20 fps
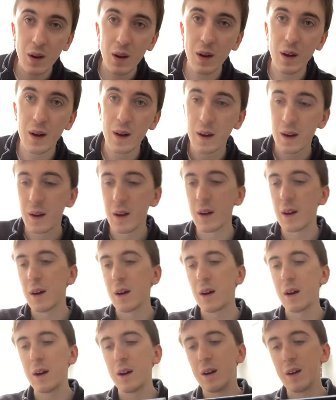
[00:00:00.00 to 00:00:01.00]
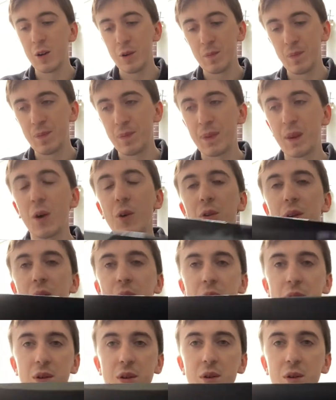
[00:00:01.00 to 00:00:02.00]
lie. On the
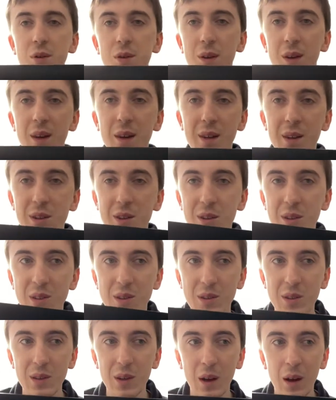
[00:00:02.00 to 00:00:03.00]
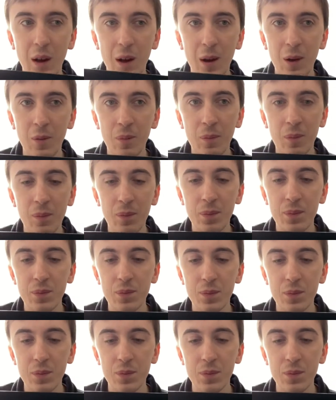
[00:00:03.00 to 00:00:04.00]
original, it doesn't
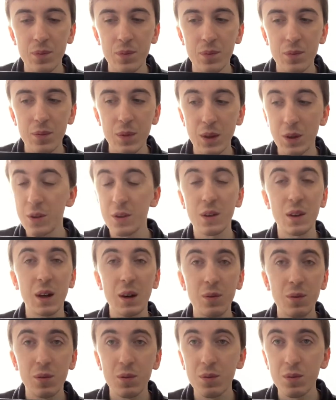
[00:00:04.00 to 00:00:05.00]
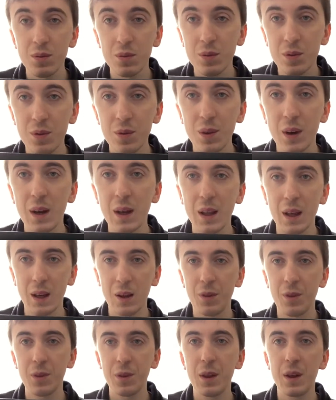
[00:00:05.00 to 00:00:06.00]
have one. It's quite like a
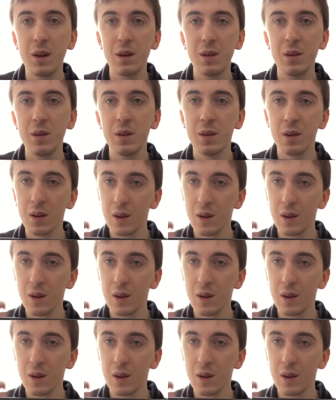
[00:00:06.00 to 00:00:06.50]
thin